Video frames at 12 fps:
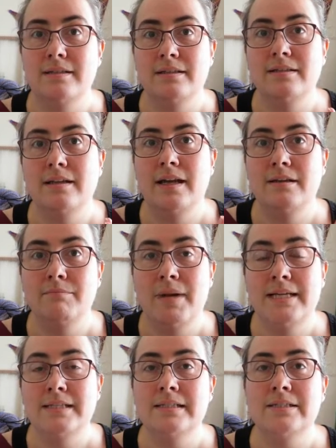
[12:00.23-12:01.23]
and
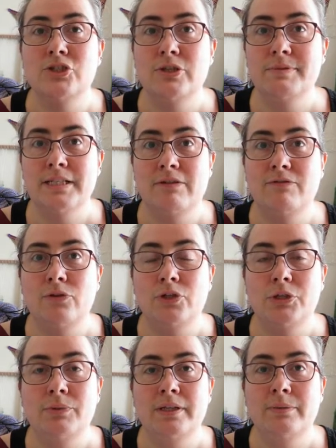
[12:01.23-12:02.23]
made and shipped out for
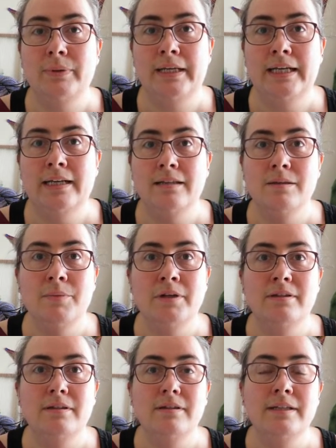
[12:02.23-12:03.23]
you at the beginning of the
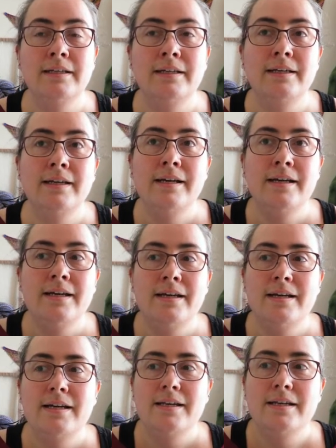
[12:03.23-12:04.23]
month.
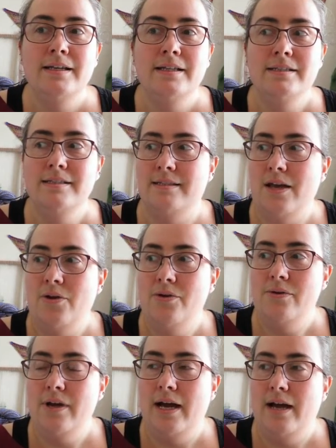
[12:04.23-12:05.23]

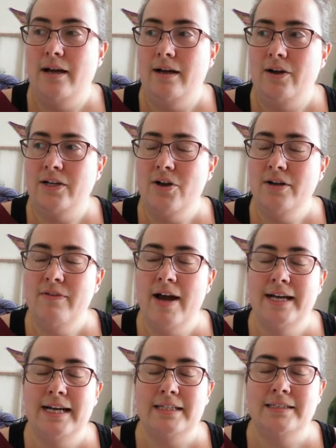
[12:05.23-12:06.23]
So I kind of
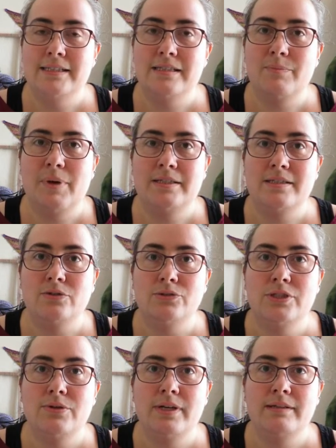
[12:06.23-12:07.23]
hadn't anticipated on
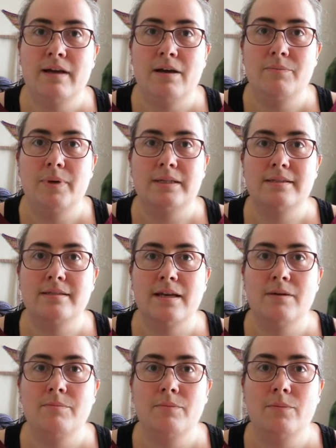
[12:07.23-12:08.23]
doing that, but
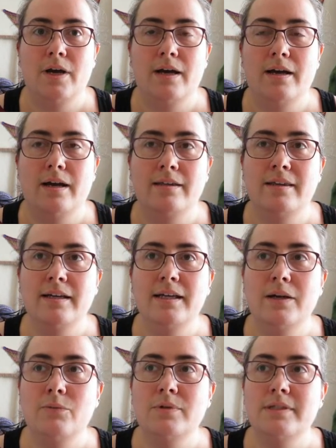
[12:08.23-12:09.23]
I
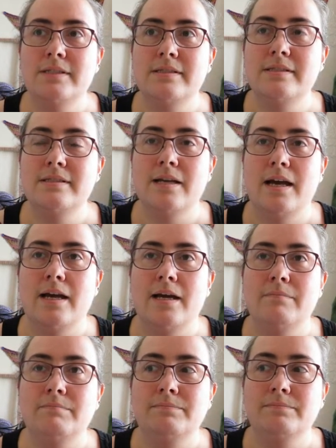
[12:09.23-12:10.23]
think it was,
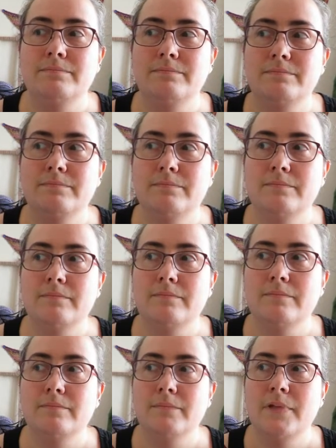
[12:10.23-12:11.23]

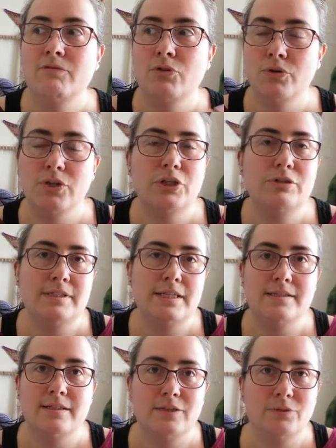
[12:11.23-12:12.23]
if you're on the
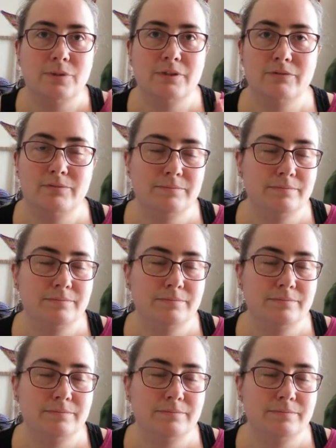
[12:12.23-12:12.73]
newsletter, you would have,